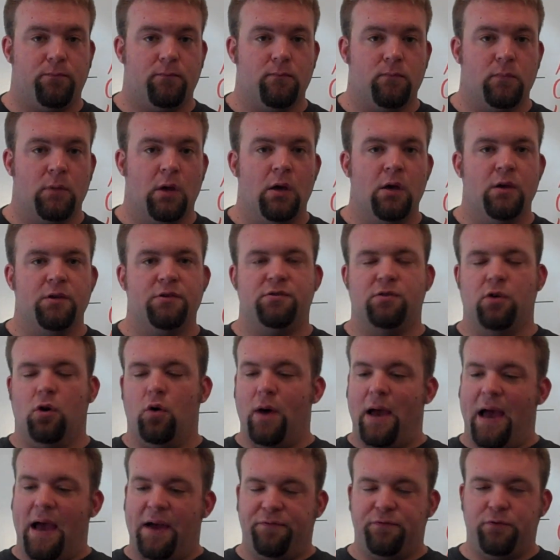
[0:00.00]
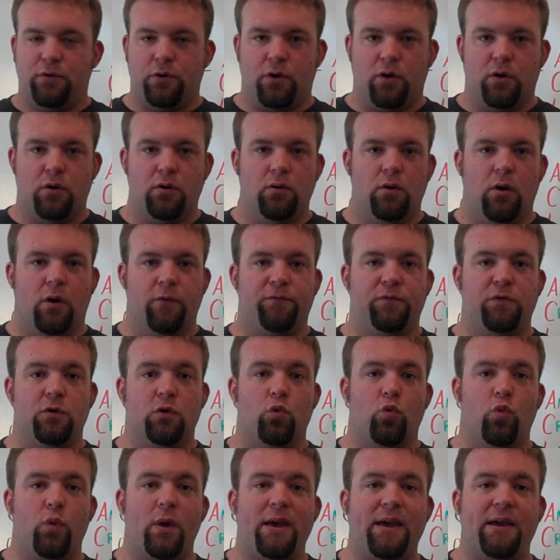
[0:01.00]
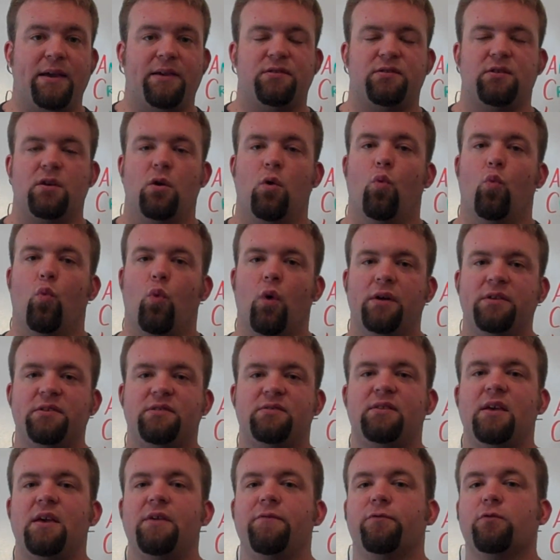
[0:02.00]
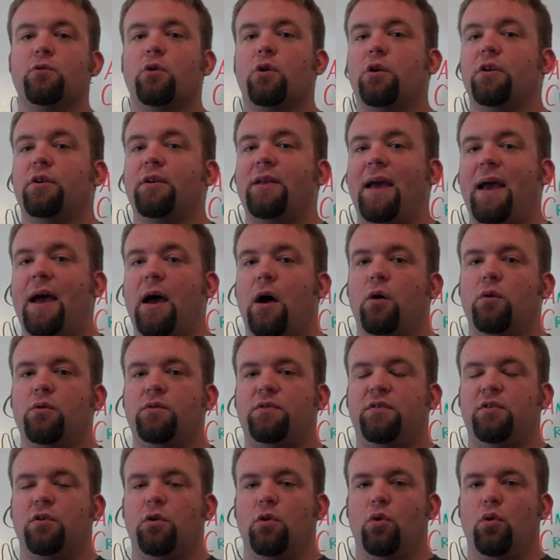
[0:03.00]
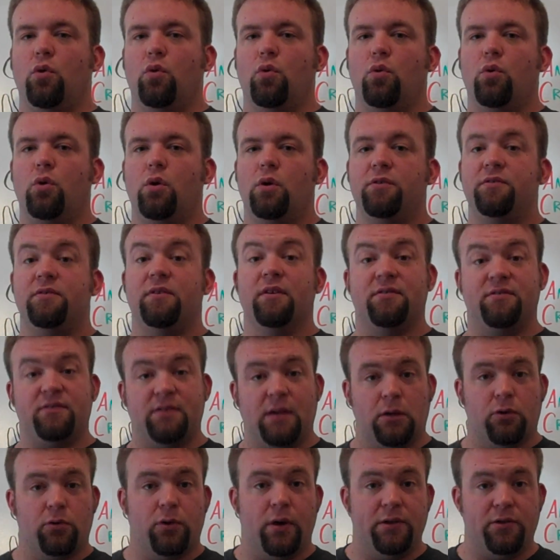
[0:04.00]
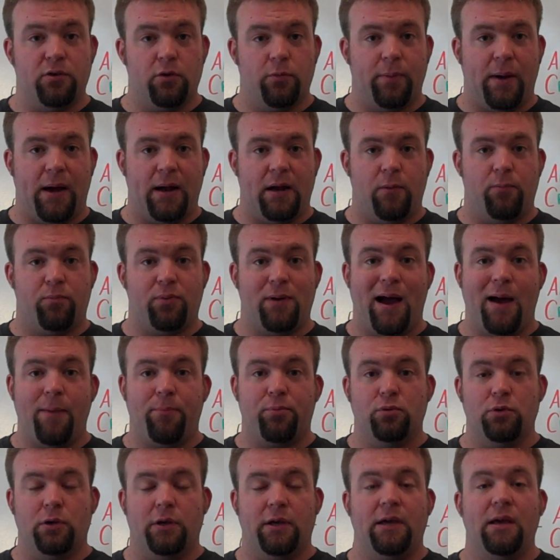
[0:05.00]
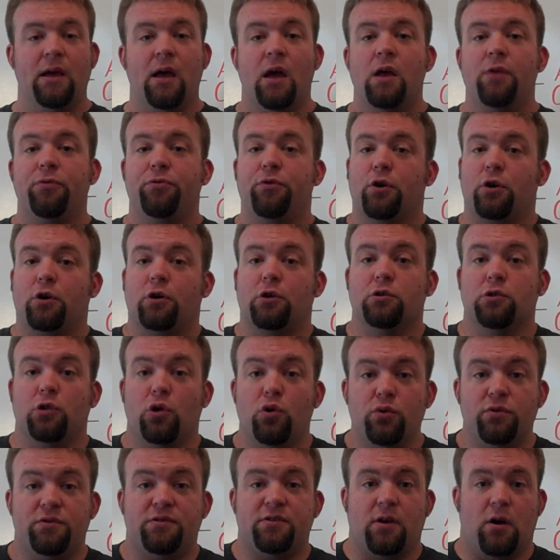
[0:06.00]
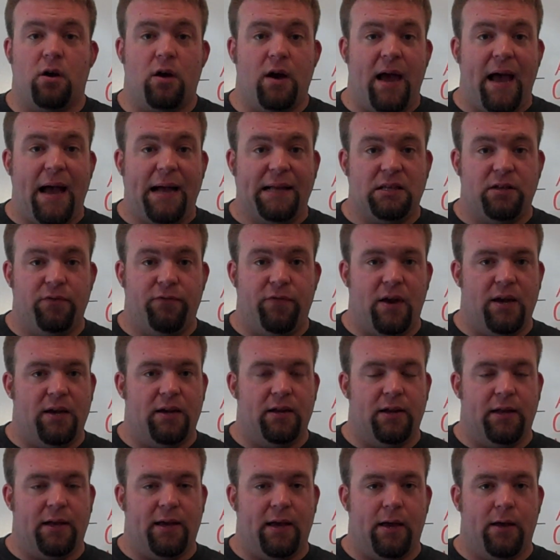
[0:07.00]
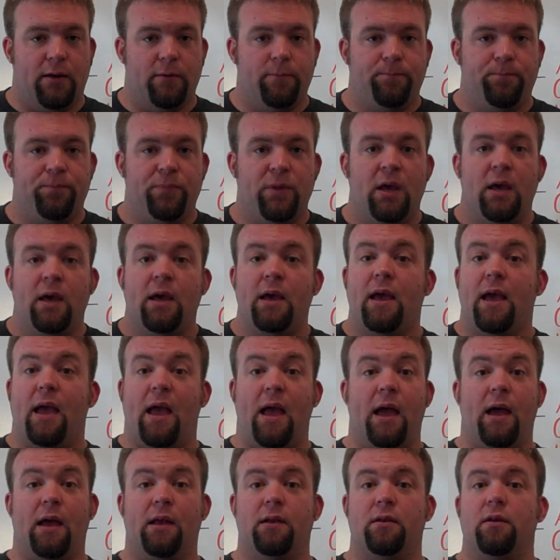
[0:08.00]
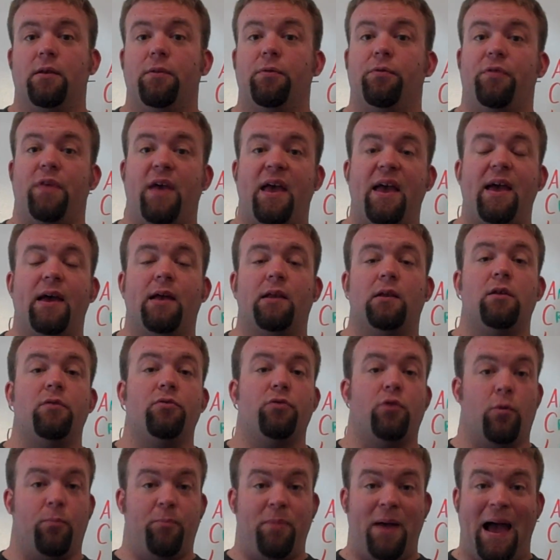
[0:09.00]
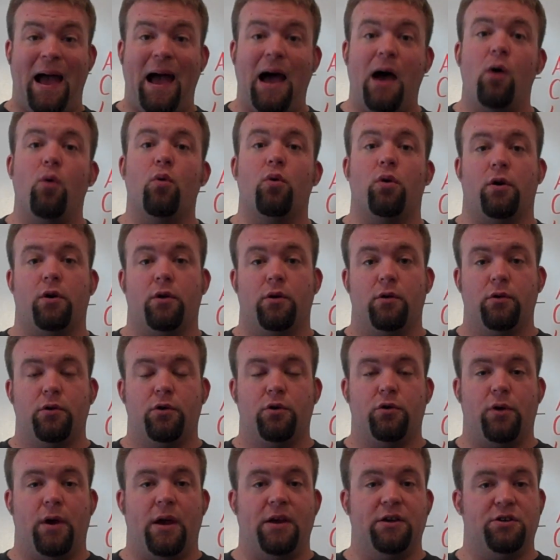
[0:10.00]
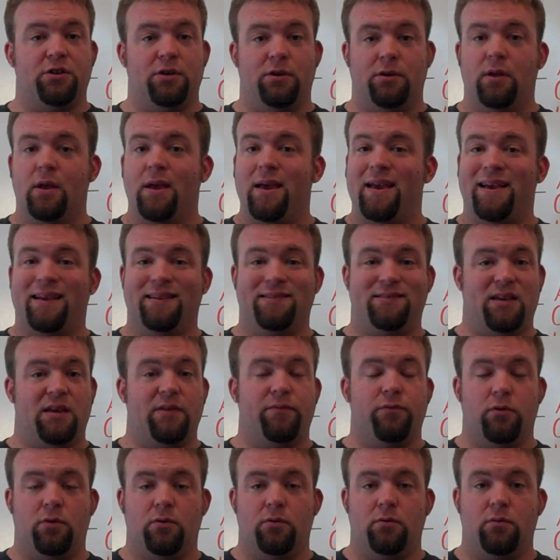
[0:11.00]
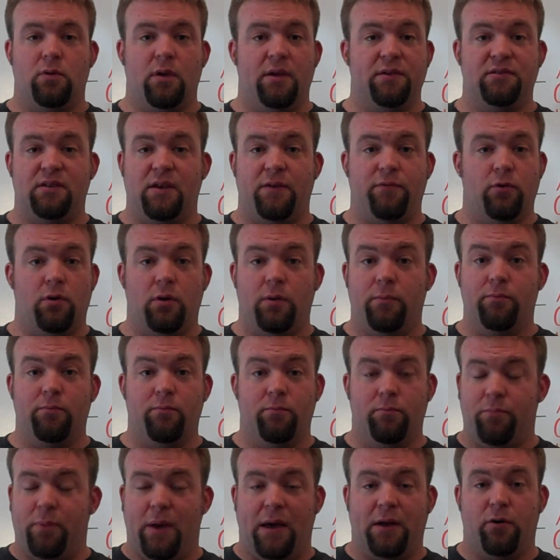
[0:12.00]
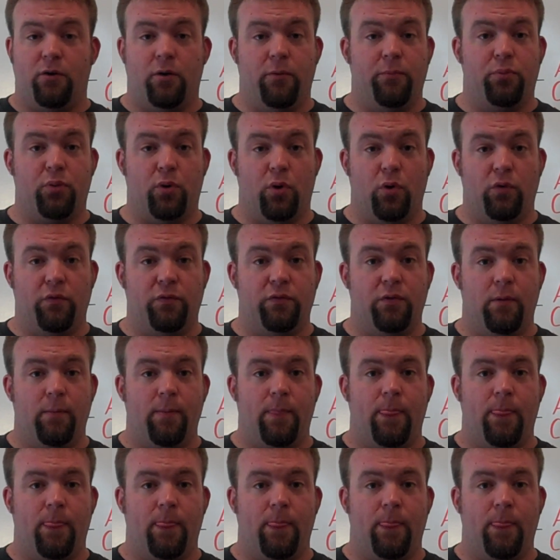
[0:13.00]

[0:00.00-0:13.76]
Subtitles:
So after a few weeks, once they've learned how to decelerate their body properly, their glutes are activated again. And then their power creation is even better improved.